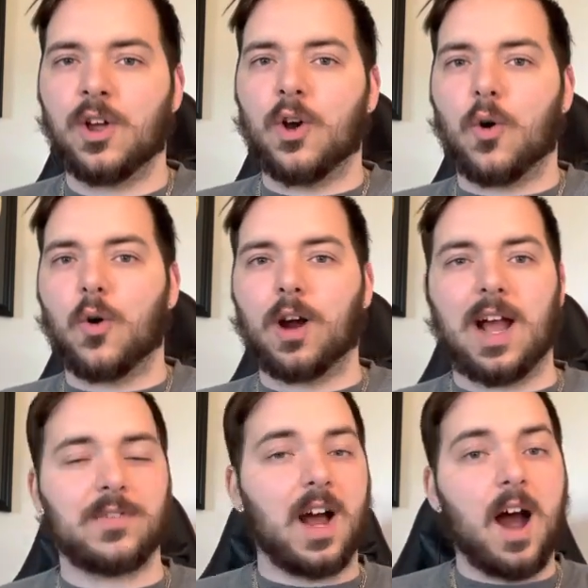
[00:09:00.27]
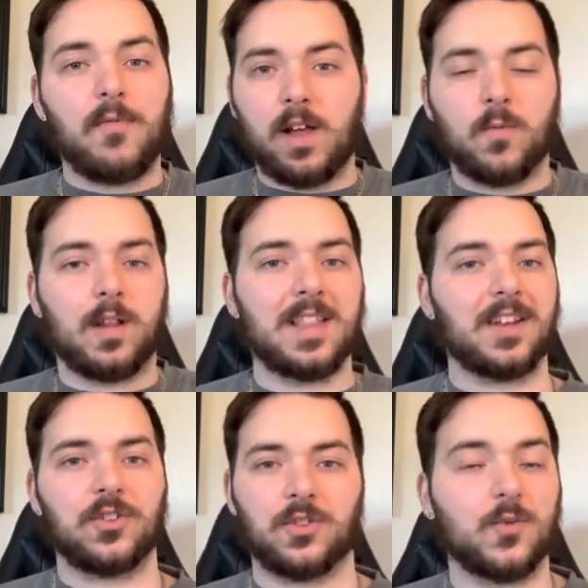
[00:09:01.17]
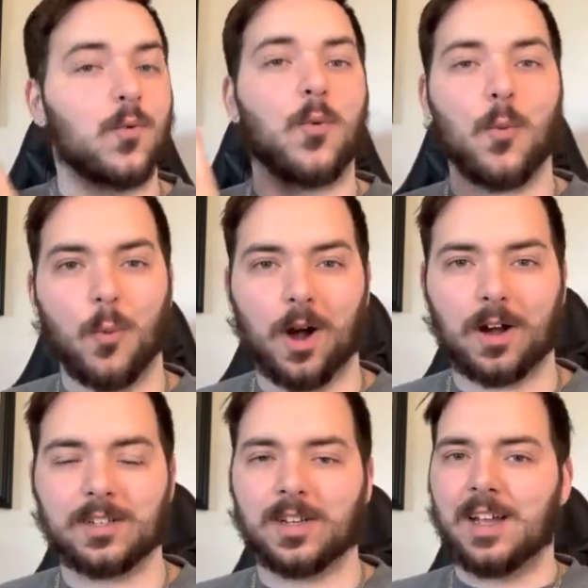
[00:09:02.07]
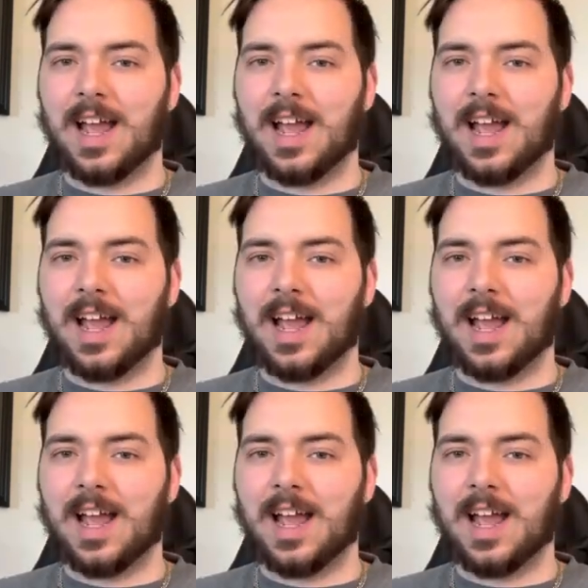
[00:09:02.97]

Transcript: or have an offline one that just works.